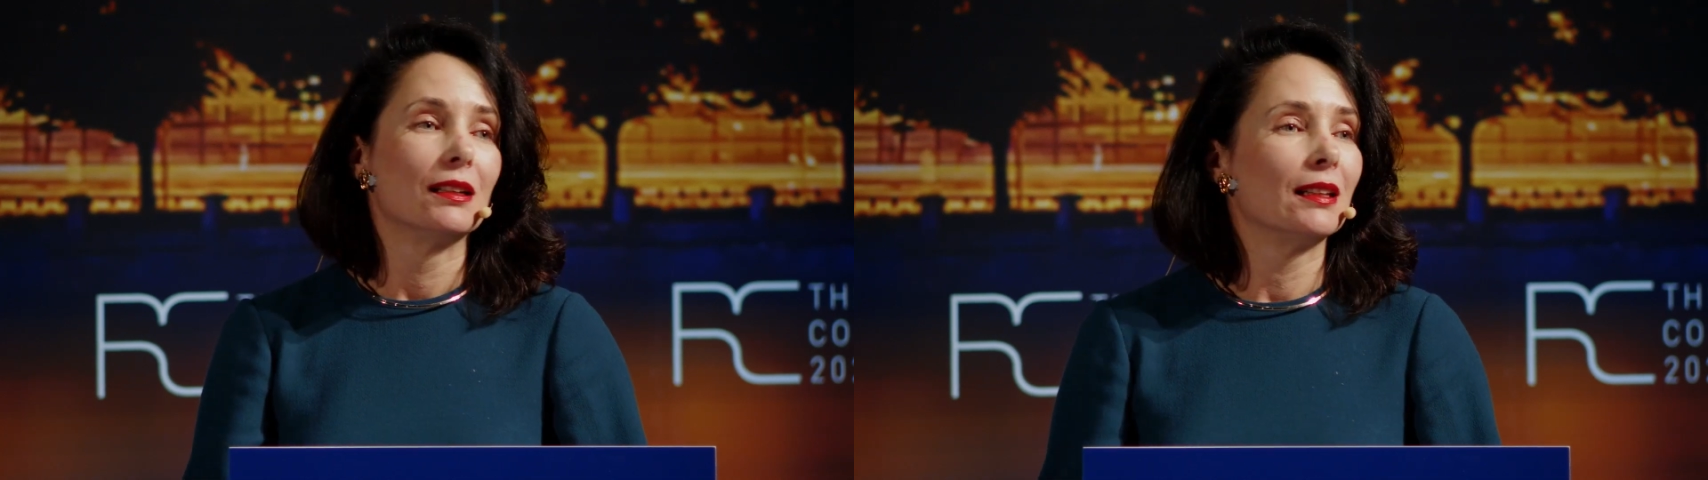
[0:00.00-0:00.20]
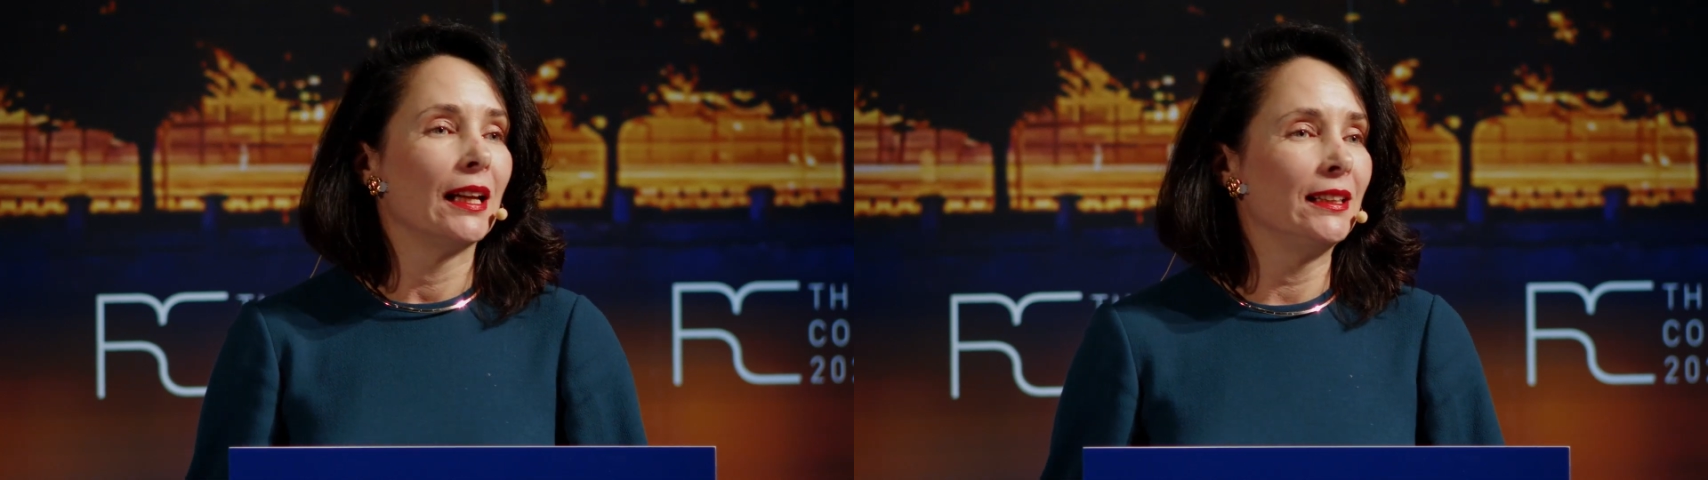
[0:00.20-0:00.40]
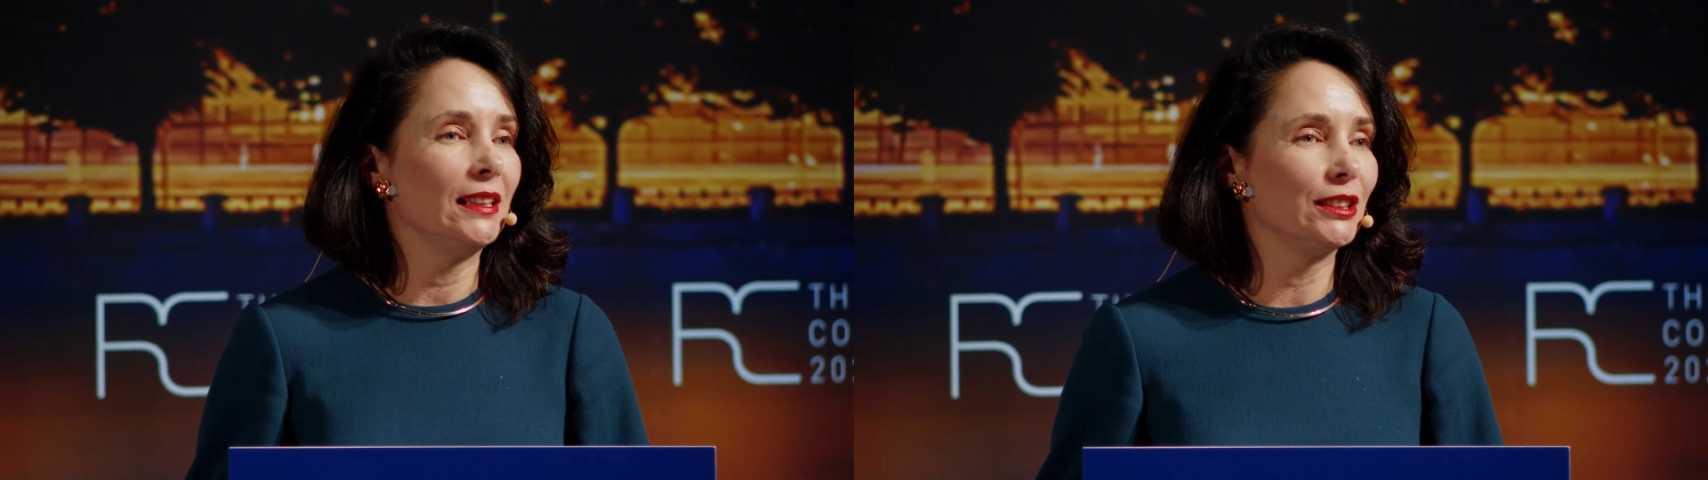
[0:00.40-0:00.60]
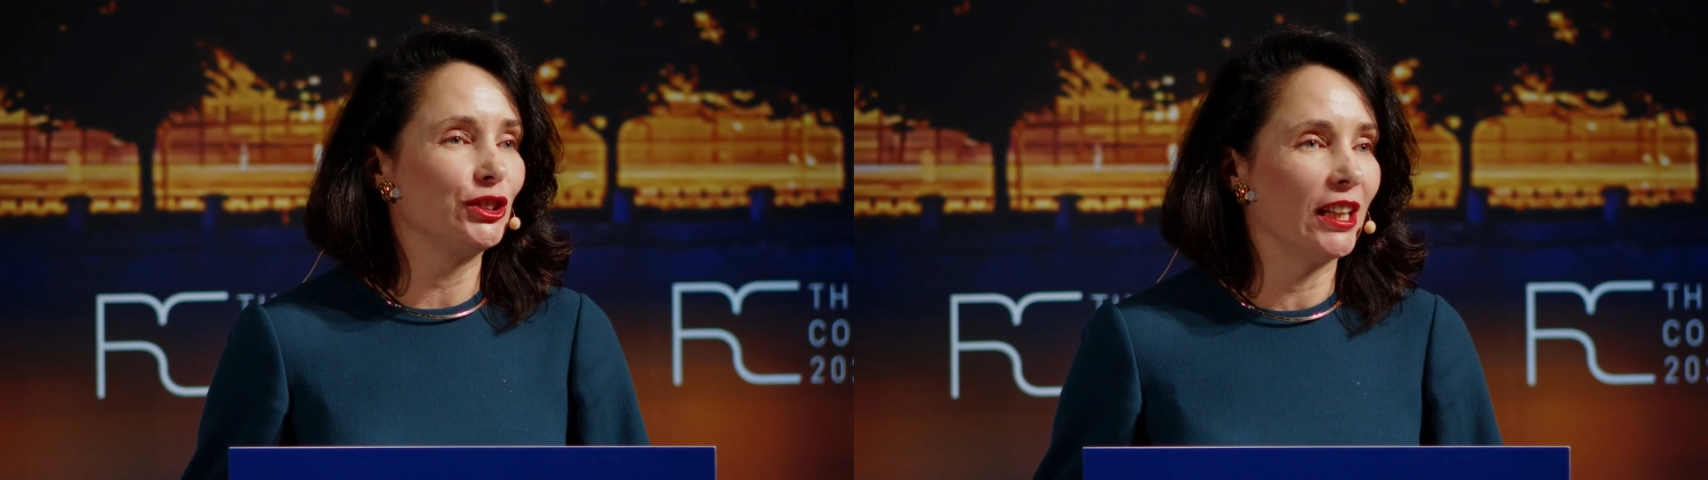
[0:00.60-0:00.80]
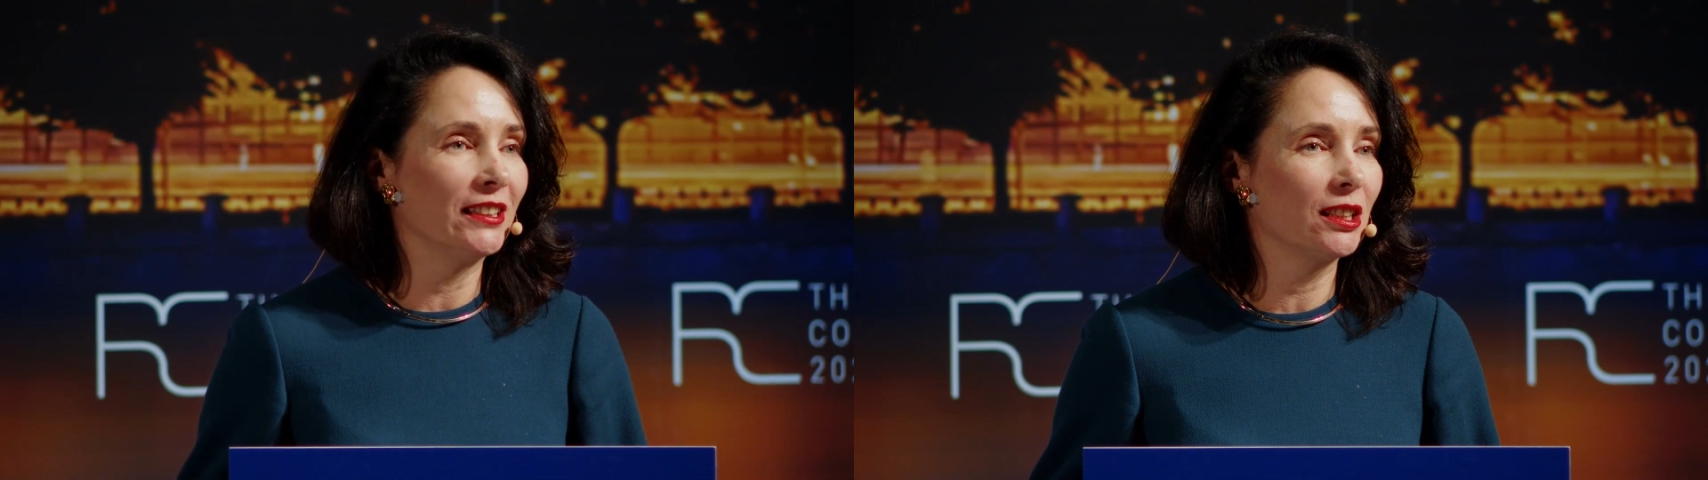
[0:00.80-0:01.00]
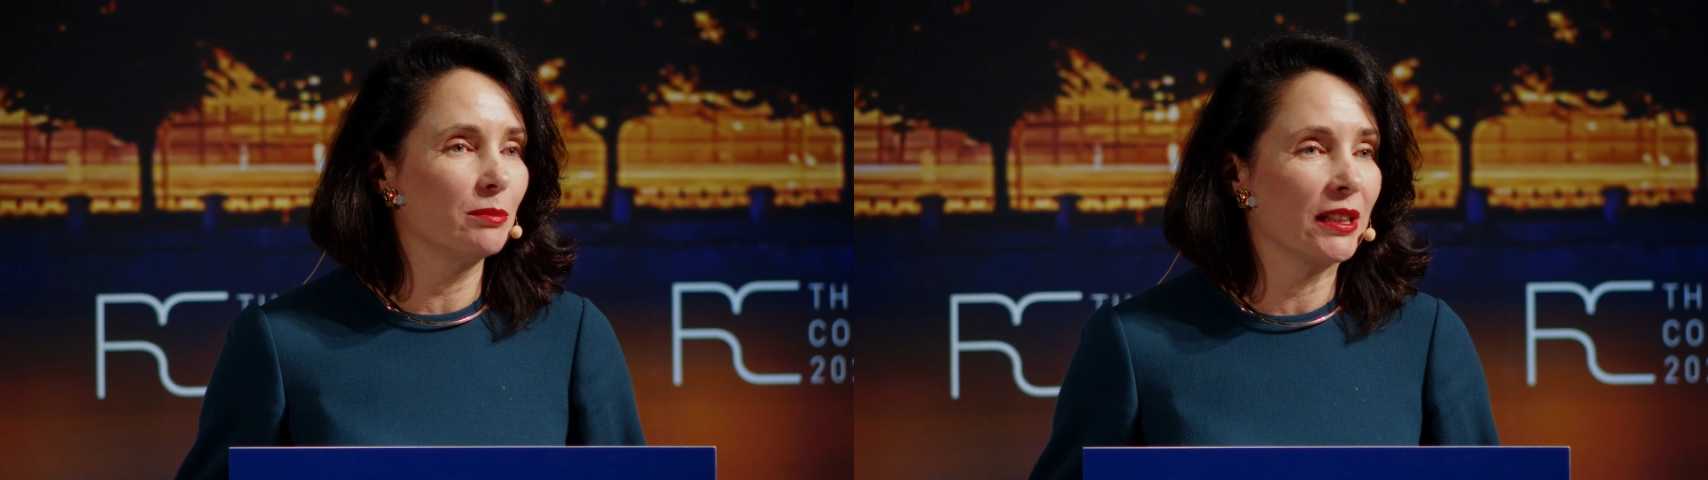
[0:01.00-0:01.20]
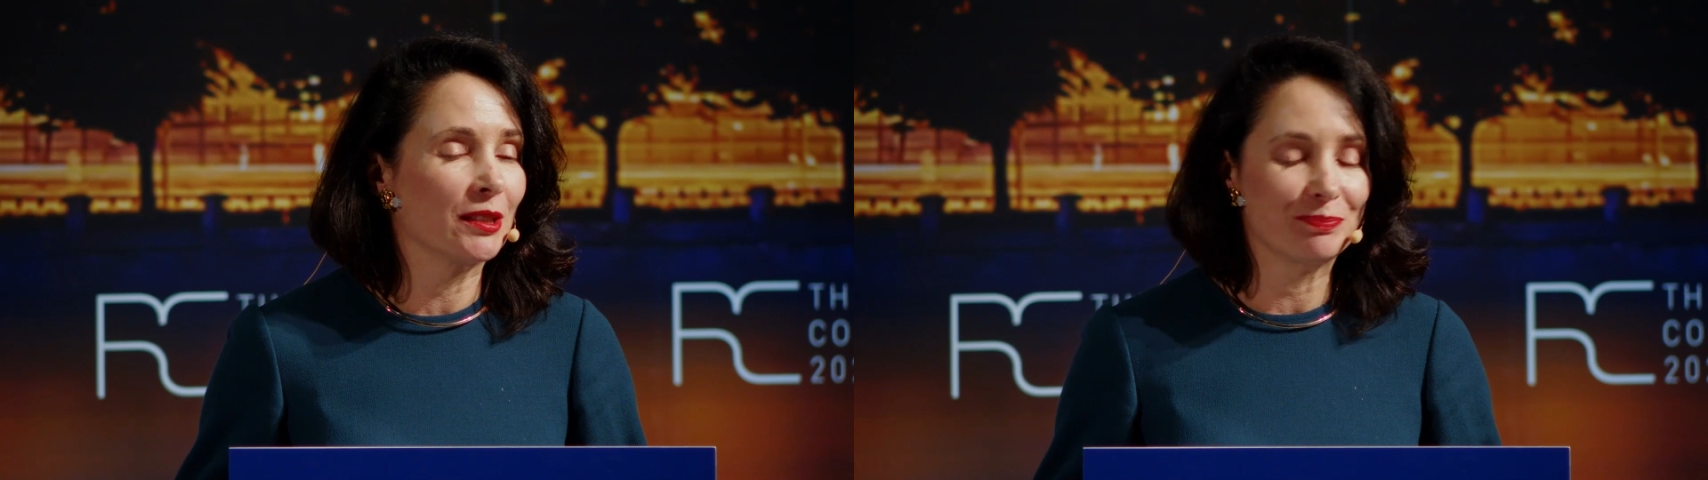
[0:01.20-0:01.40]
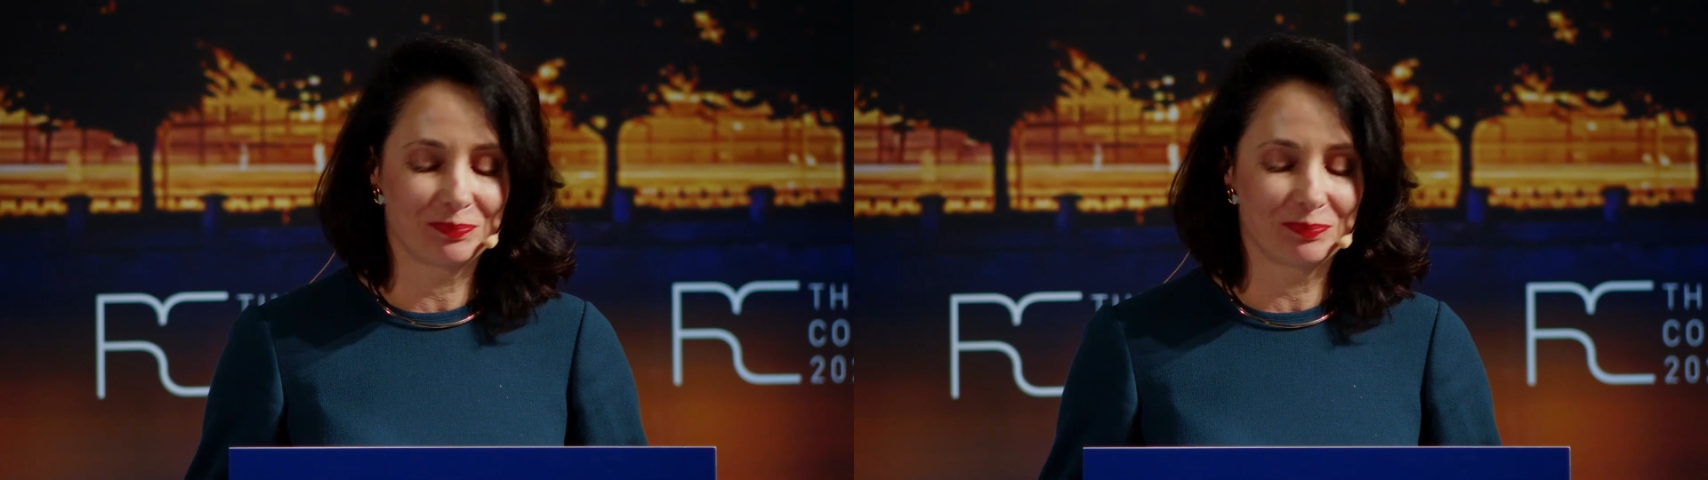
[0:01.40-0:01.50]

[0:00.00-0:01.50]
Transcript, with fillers: Ladies and gentlemen,